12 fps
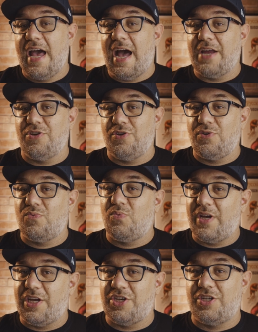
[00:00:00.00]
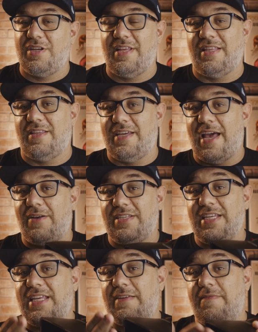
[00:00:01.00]
I do wish that the
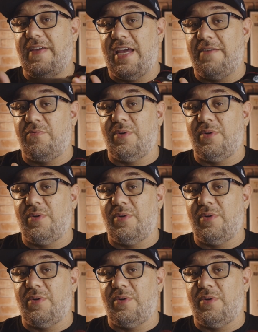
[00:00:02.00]
LCDVF